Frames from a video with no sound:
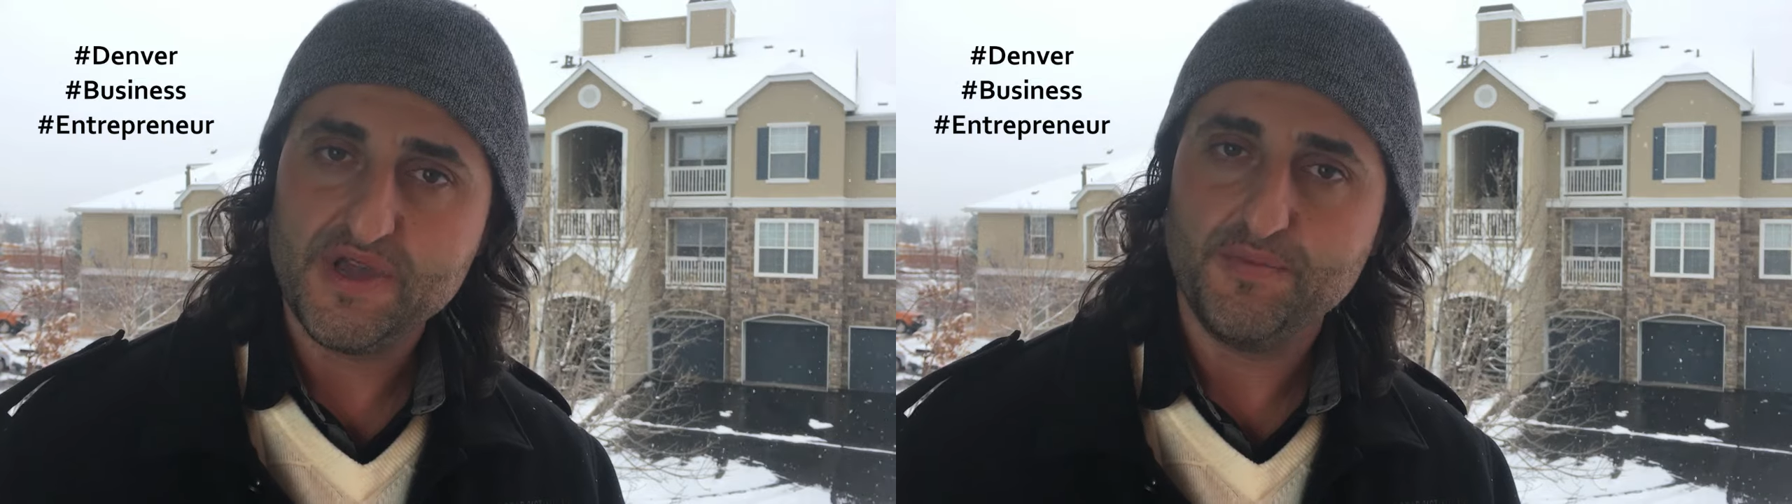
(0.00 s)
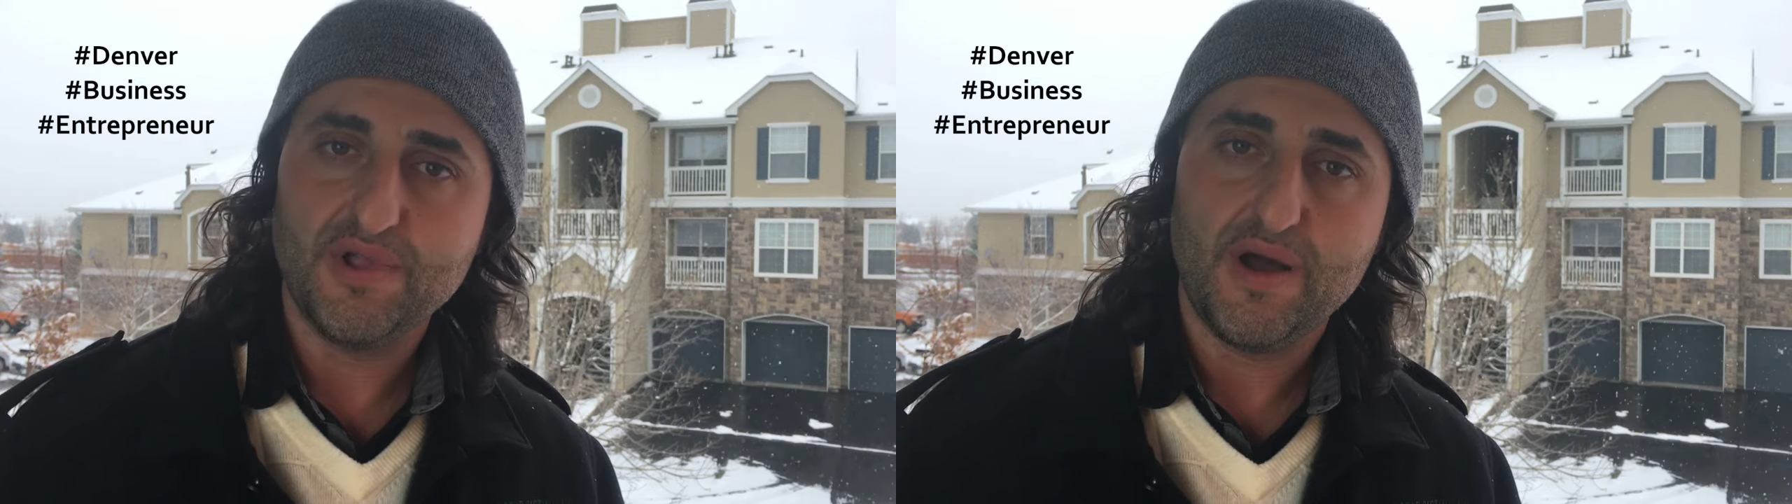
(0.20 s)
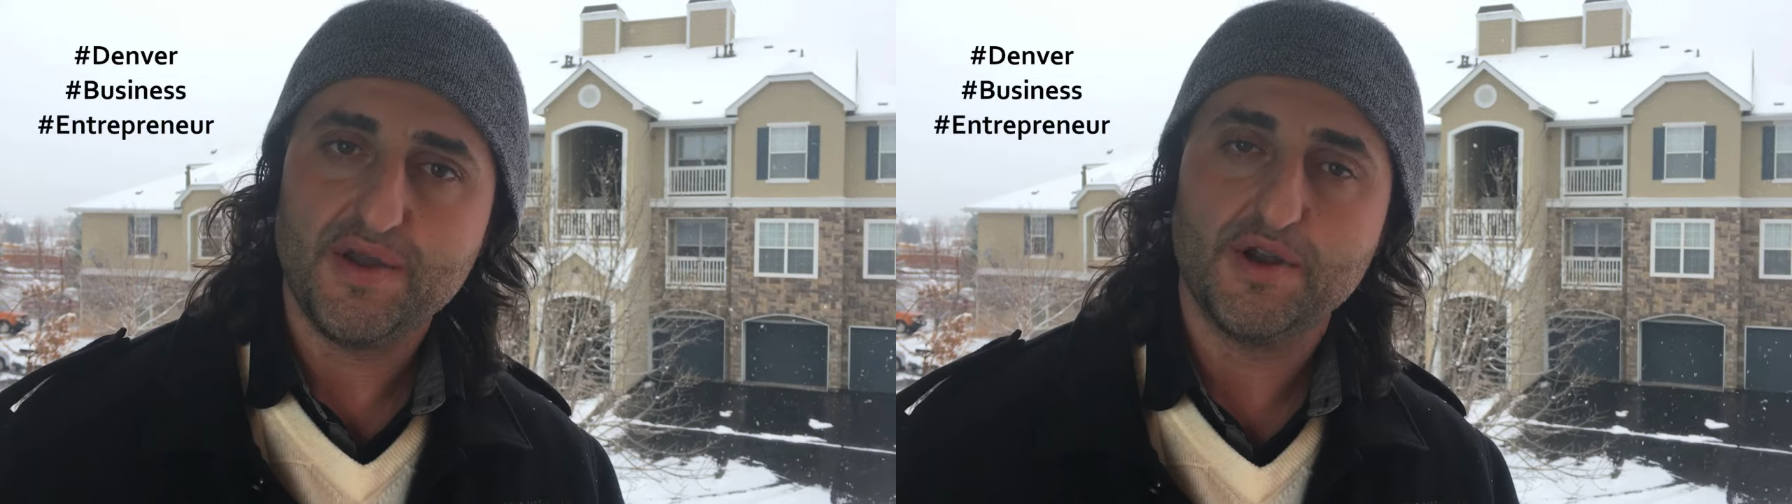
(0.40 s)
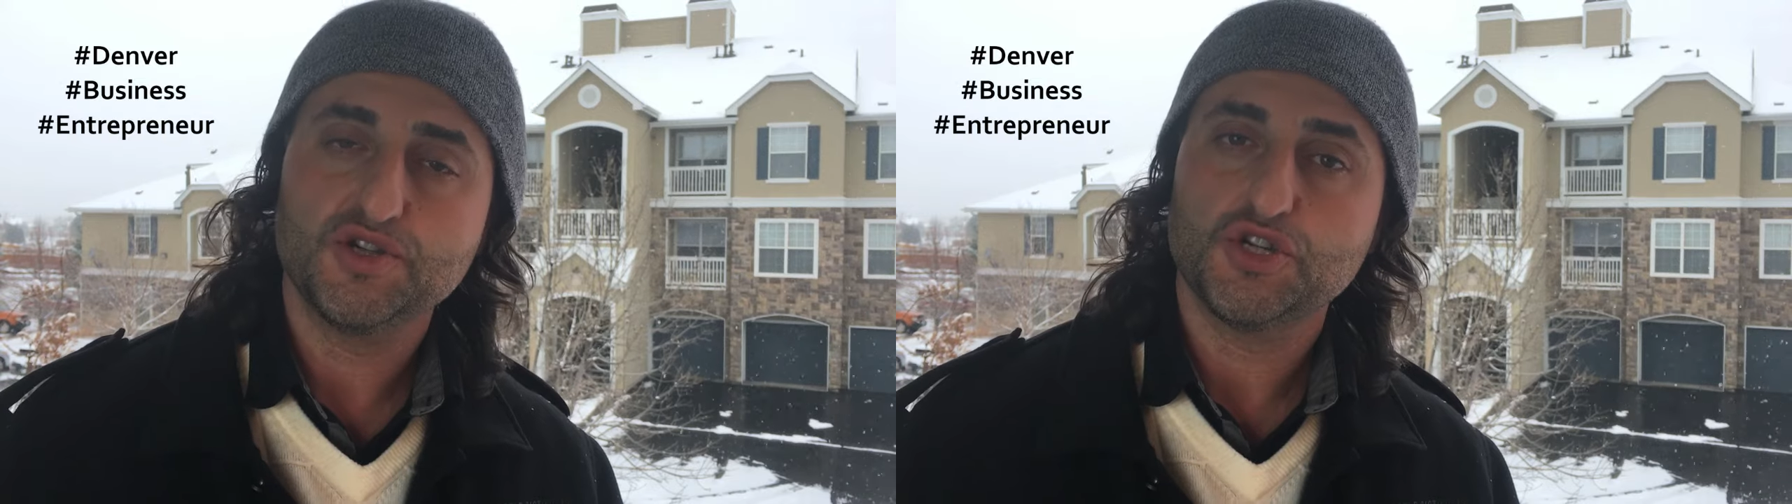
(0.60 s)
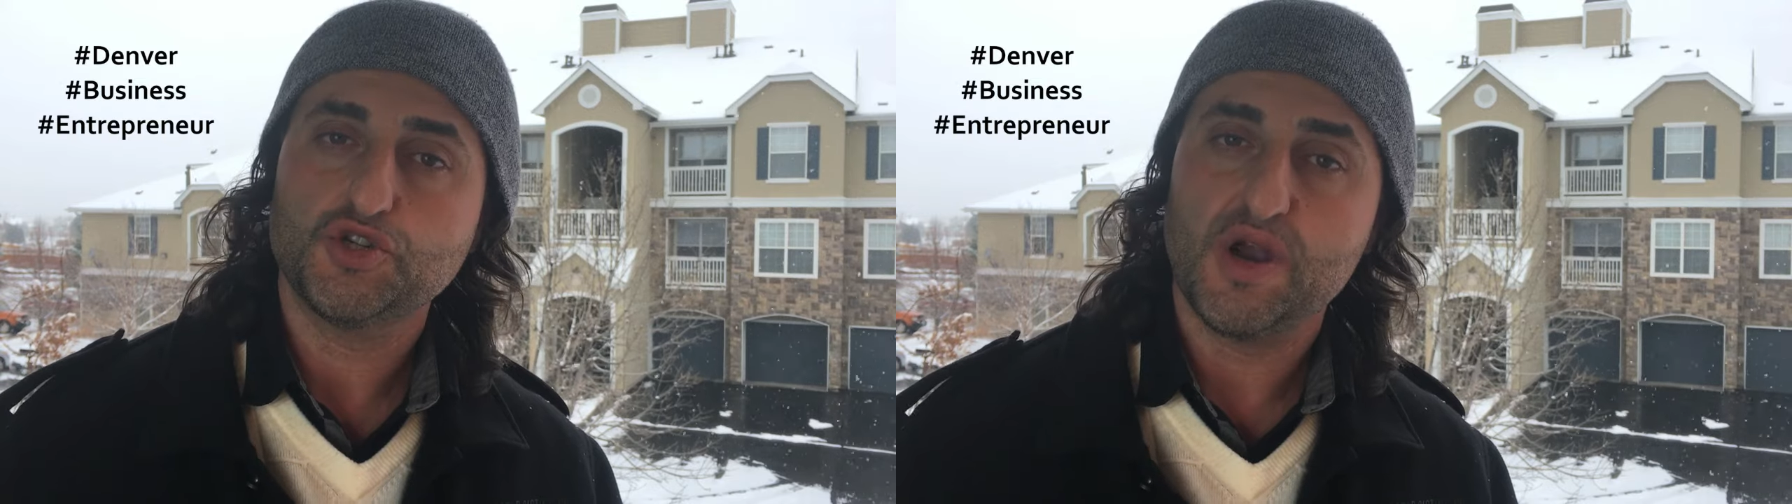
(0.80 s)
people out here
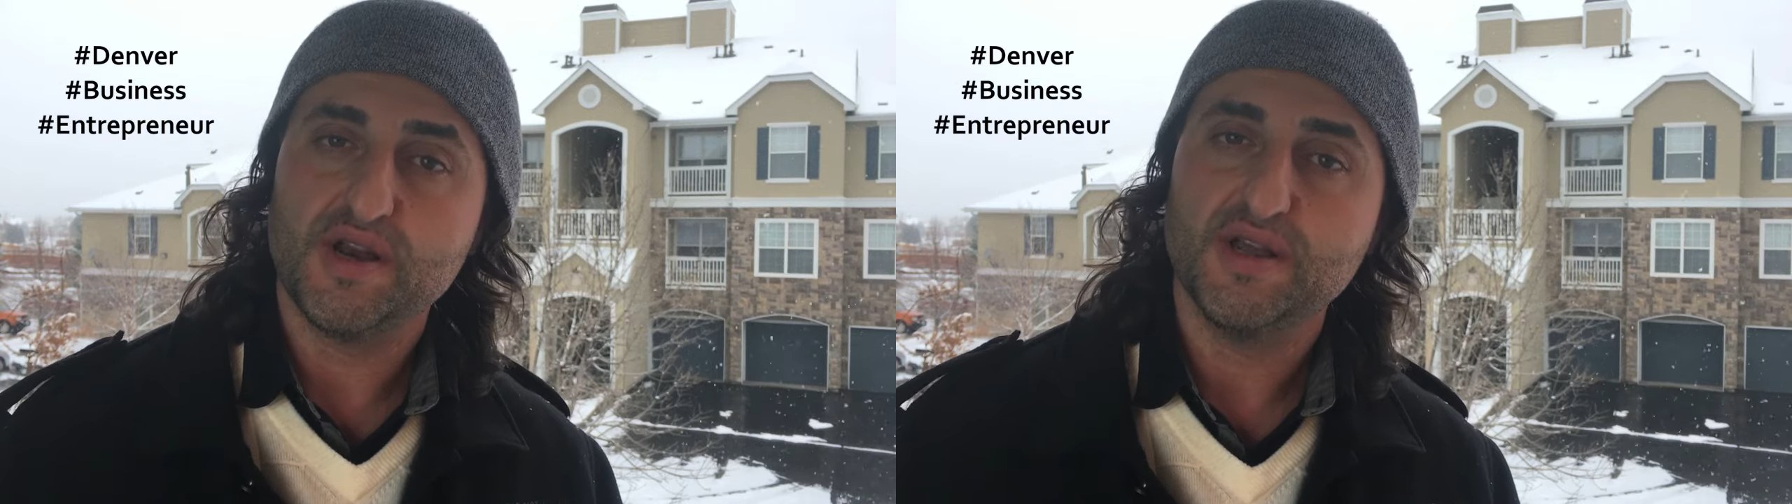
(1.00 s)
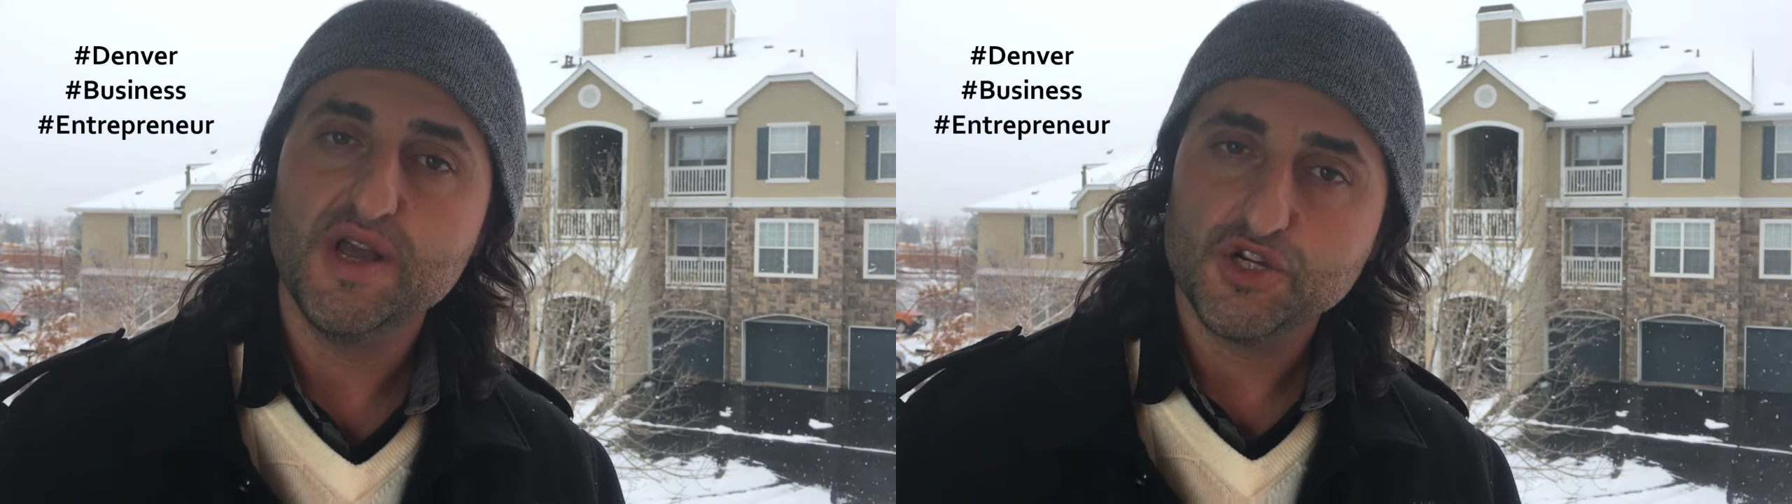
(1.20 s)
just trying to